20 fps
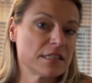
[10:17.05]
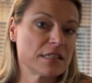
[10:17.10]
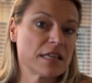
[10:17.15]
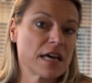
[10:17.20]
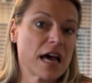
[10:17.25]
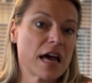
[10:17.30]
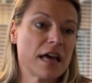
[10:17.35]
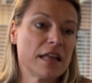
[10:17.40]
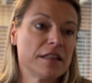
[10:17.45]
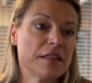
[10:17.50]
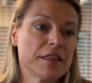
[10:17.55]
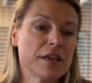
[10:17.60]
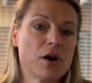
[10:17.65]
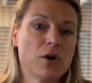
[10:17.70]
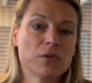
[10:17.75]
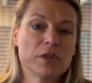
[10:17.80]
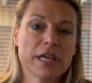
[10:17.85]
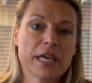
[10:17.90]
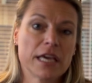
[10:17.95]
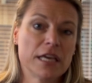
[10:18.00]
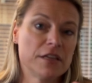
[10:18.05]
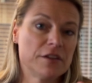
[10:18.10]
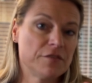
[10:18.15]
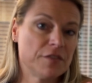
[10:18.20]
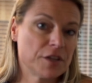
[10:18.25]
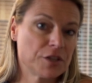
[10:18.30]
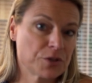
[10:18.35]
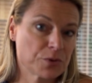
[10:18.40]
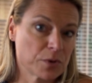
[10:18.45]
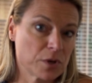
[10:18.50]
that the only
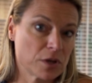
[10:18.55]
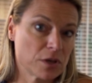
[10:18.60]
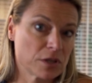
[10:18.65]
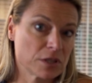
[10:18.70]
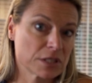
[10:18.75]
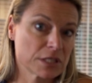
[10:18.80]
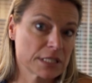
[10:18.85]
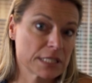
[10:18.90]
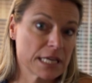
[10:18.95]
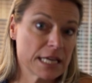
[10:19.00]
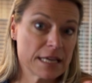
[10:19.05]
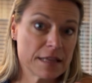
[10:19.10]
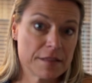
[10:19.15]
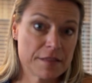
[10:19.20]
individuals